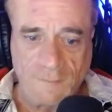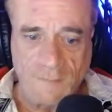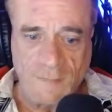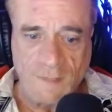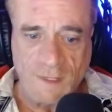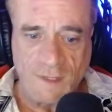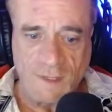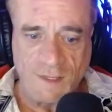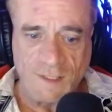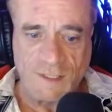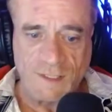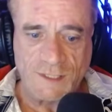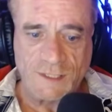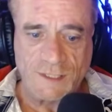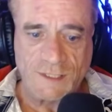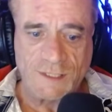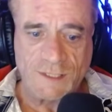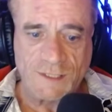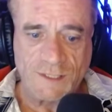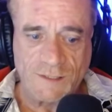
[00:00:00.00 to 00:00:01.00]

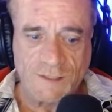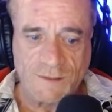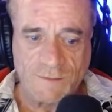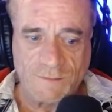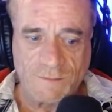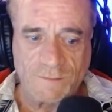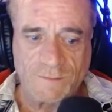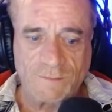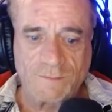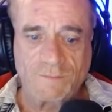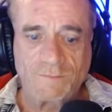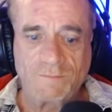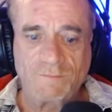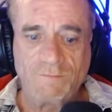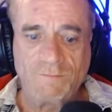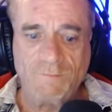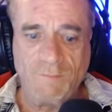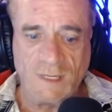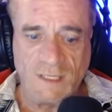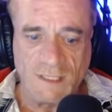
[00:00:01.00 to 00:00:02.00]
this
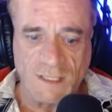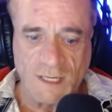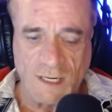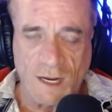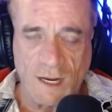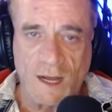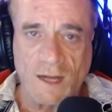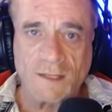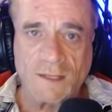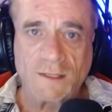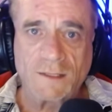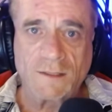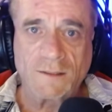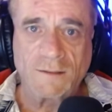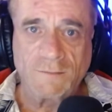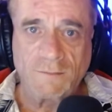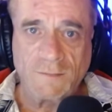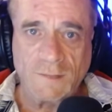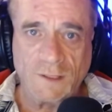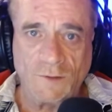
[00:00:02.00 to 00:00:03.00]
means a lot.
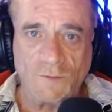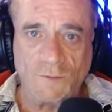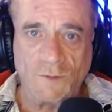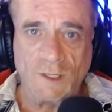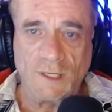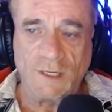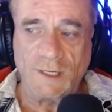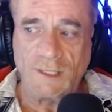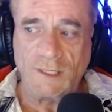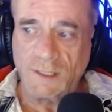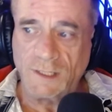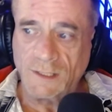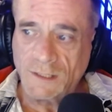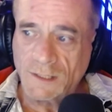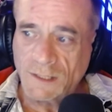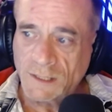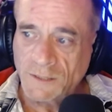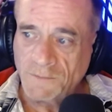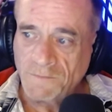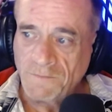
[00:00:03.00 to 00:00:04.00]
It really
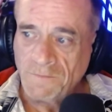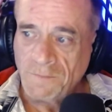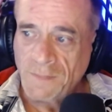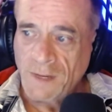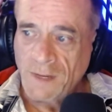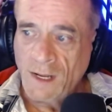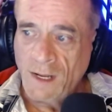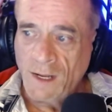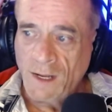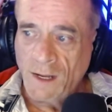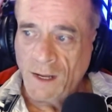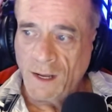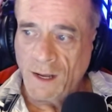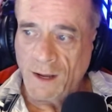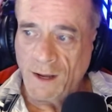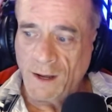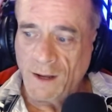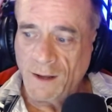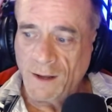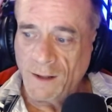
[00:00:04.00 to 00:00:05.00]
does.
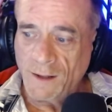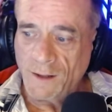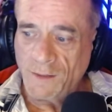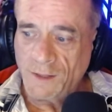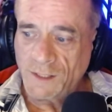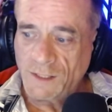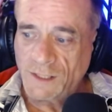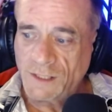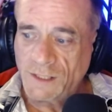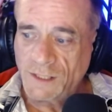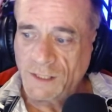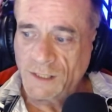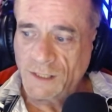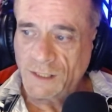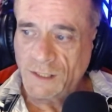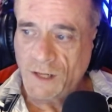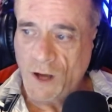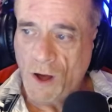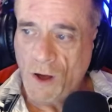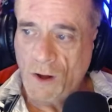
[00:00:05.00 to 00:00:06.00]
This is
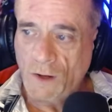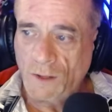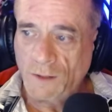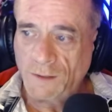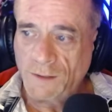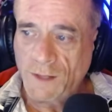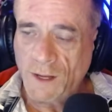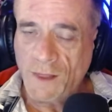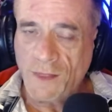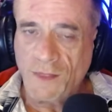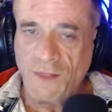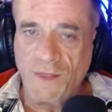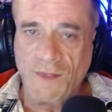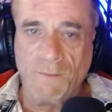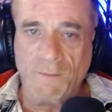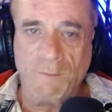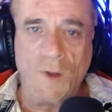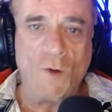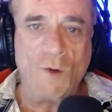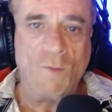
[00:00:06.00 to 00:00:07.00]
called The
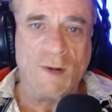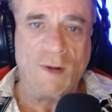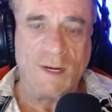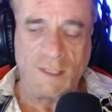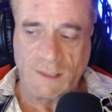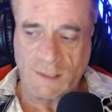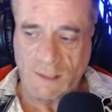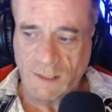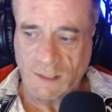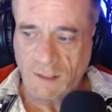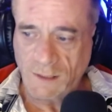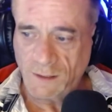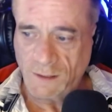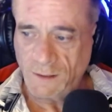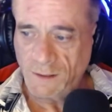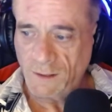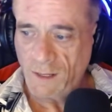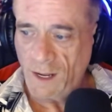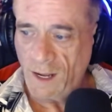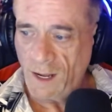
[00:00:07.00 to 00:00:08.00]
Moment,
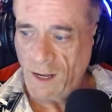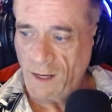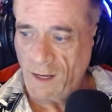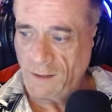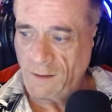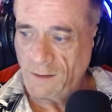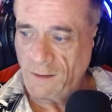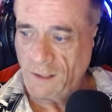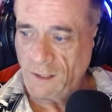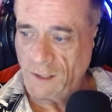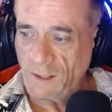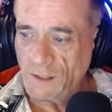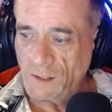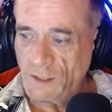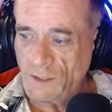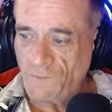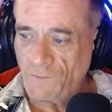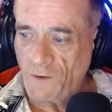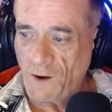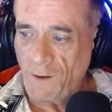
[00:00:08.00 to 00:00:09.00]
and it is
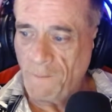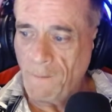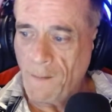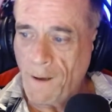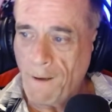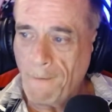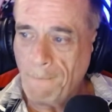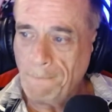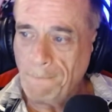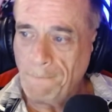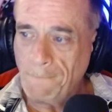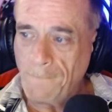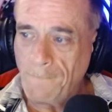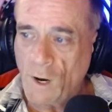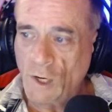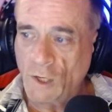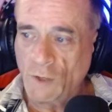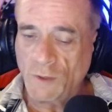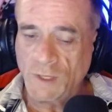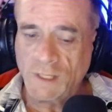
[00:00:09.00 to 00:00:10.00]
from
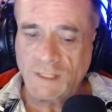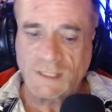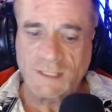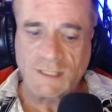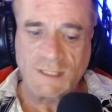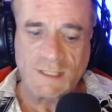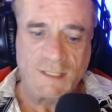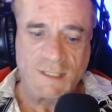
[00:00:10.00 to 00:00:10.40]
Margaret